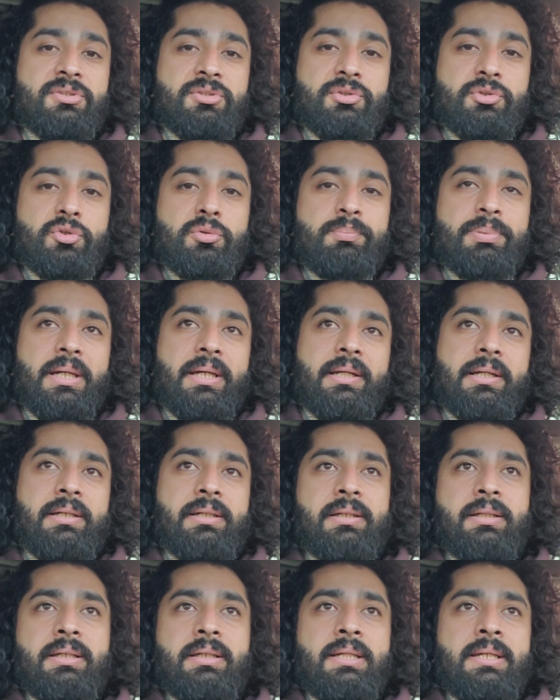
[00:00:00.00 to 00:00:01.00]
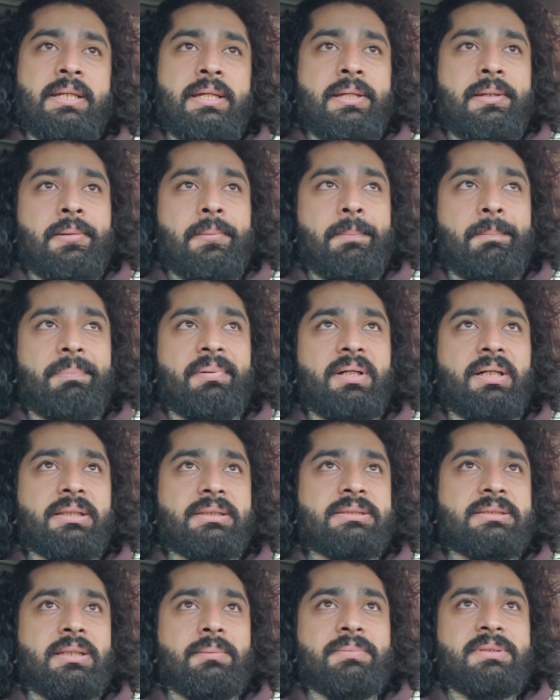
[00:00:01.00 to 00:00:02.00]
to do better.
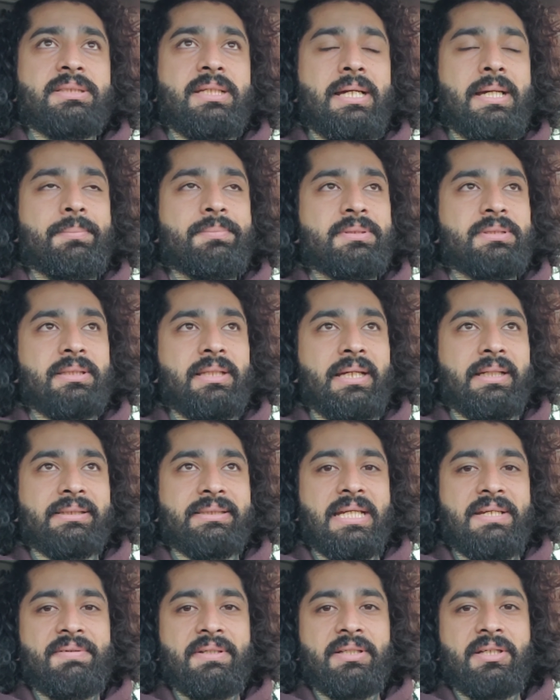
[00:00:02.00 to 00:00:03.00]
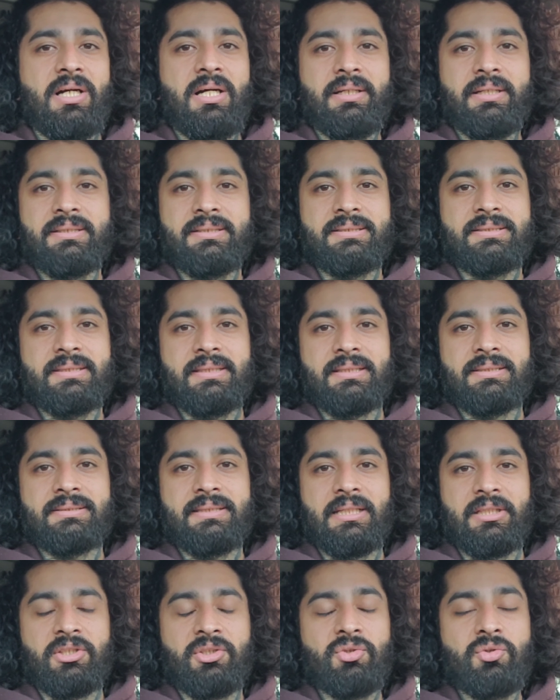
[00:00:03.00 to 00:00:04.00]
But sometimes, like David Goggins says,
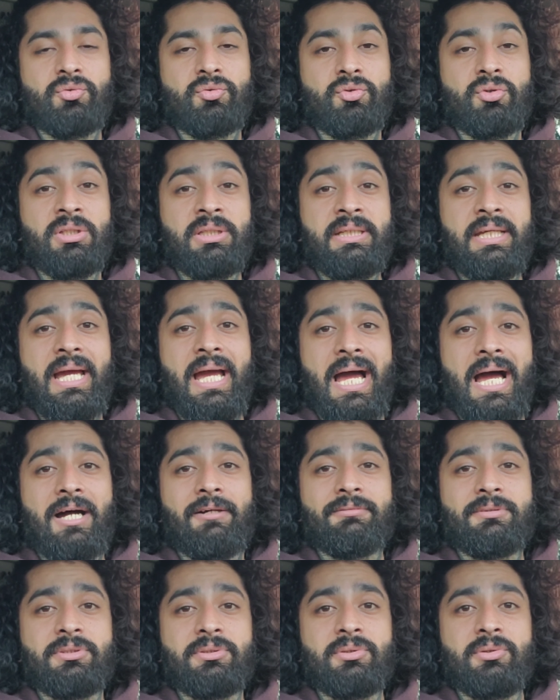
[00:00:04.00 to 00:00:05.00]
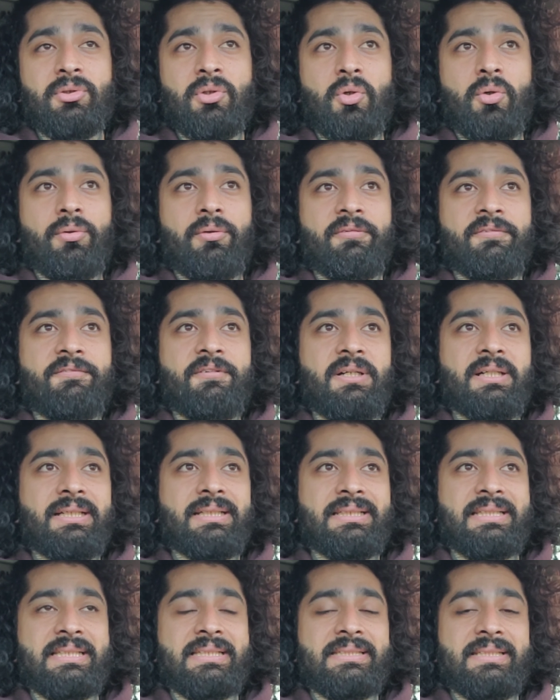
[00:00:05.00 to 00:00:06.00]
like, you really have to know the
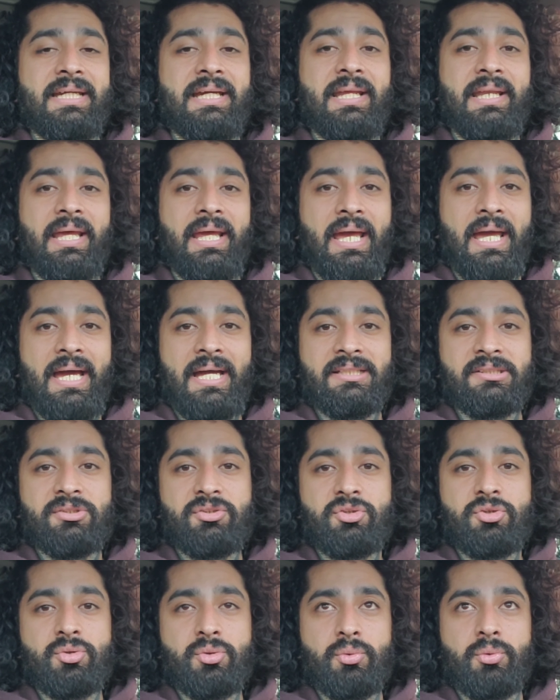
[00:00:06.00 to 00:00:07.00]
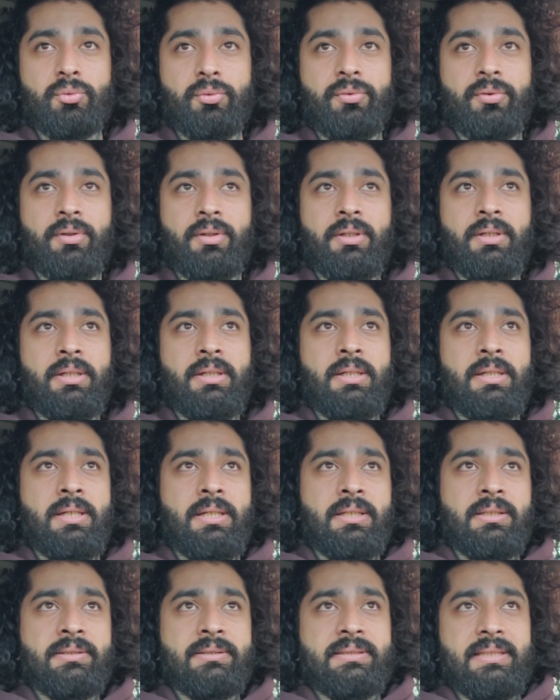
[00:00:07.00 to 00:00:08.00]
fucking dead ass truth
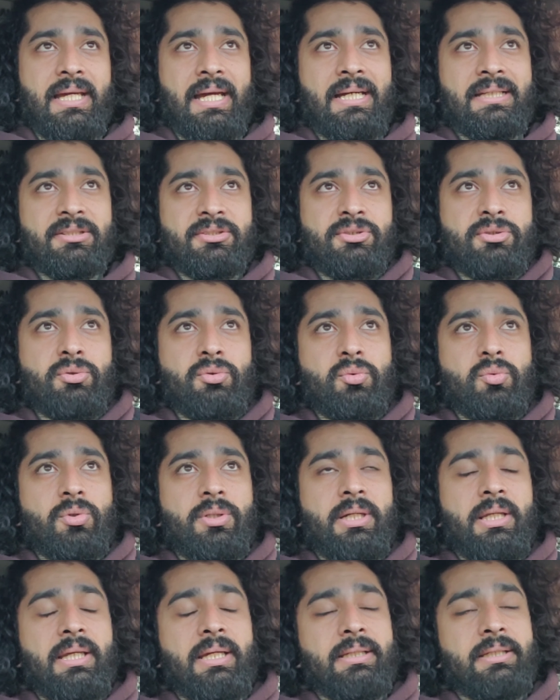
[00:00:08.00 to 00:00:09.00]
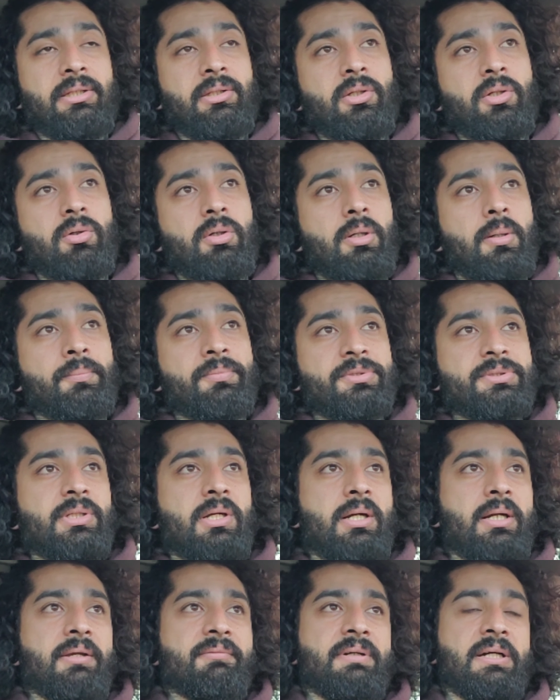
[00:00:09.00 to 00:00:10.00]
as to where, like, you know, I'm
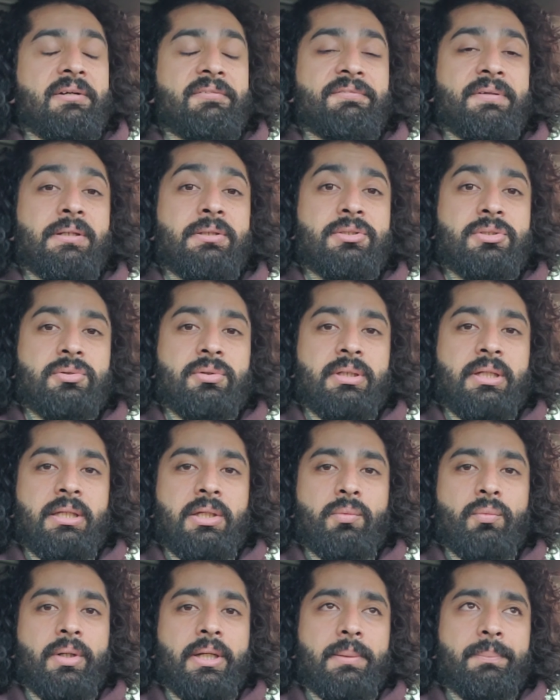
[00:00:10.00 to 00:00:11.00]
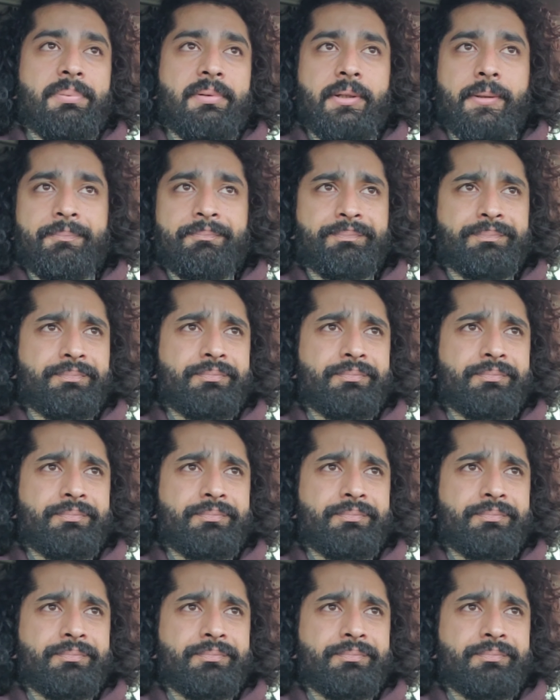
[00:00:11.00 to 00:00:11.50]
sorry if I offend you in any way, but